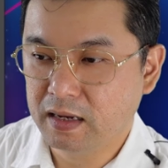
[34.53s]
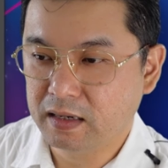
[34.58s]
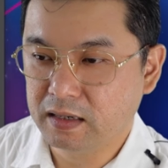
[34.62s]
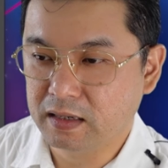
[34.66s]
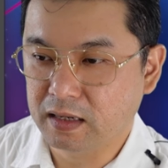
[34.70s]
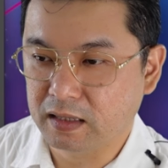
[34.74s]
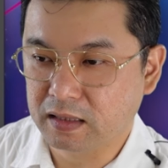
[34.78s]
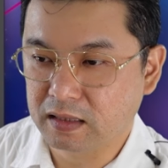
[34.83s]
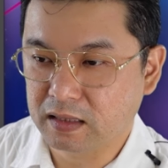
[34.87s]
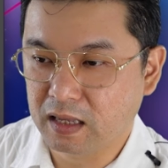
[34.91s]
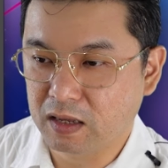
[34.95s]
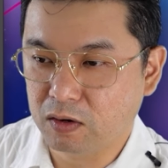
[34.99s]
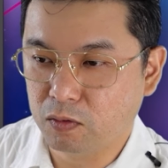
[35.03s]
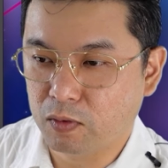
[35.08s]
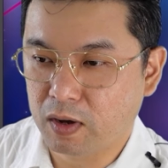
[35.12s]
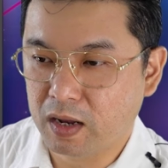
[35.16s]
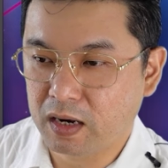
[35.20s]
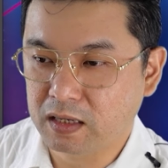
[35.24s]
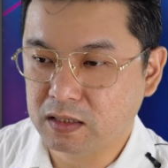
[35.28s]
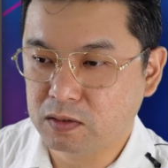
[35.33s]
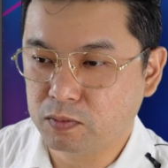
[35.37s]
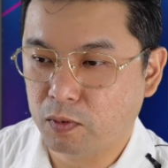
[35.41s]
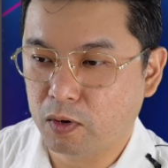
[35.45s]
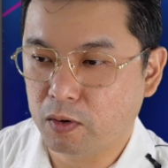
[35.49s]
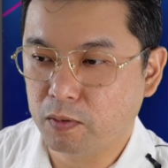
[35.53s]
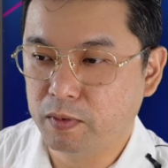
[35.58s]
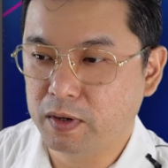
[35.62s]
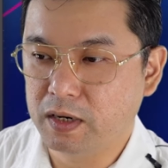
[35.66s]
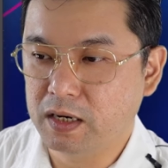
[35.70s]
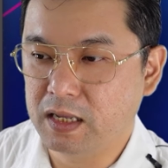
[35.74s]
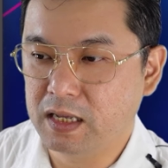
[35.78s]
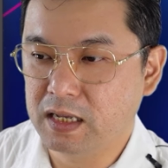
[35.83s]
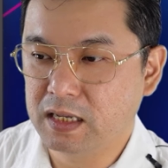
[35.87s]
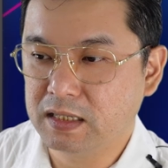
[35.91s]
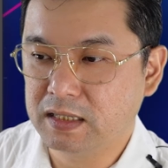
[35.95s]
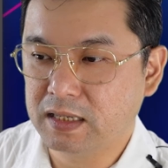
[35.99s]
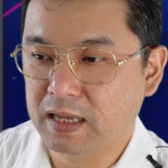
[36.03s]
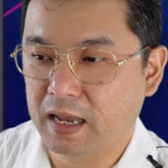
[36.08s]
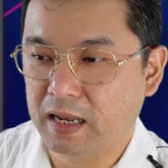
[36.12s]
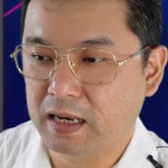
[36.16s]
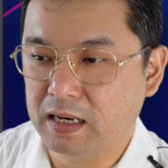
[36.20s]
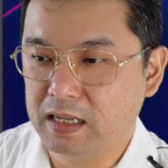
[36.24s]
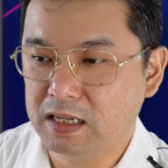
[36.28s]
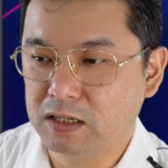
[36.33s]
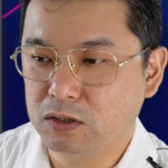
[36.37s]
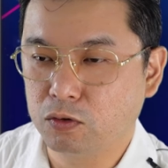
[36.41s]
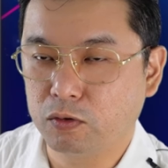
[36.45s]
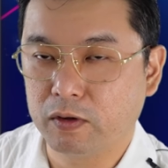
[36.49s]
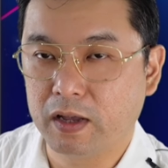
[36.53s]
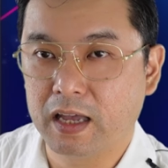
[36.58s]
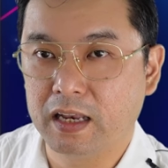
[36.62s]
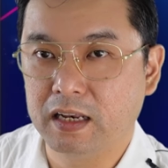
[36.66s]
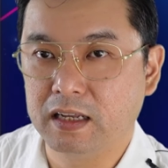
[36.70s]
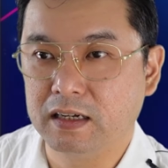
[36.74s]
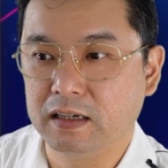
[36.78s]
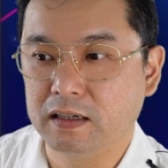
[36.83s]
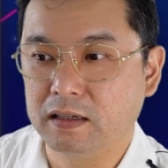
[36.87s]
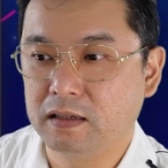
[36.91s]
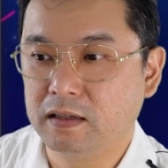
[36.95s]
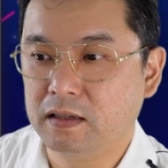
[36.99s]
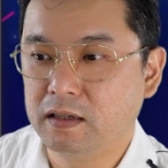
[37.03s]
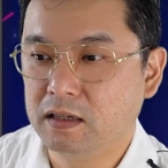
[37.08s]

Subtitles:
the third one is probably this and this together.